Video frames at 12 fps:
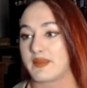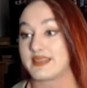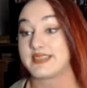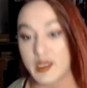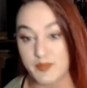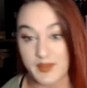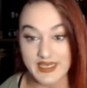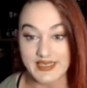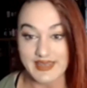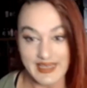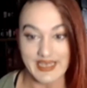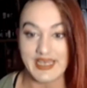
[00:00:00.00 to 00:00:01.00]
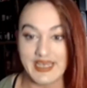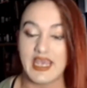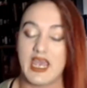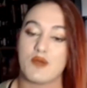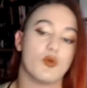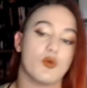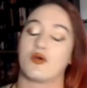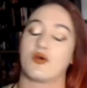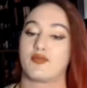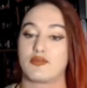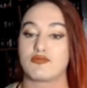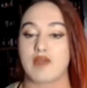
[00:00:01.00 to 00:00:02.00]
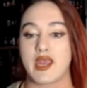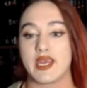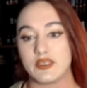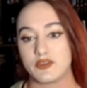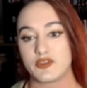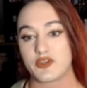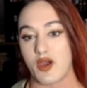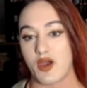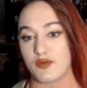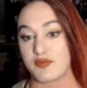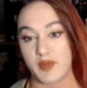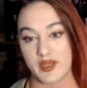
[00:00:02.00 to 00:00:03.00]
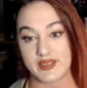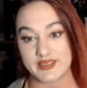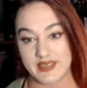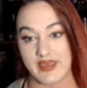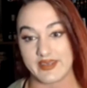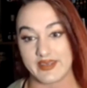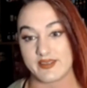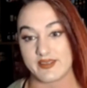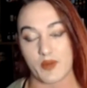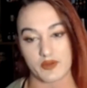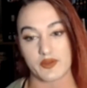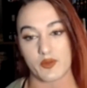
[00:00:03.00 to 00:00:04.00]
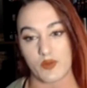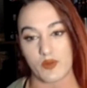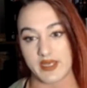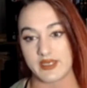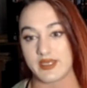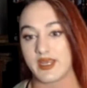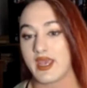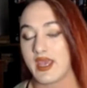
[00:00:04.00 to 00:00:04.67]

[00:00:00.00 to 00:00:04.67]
typically more of a range of personalities amongst the women.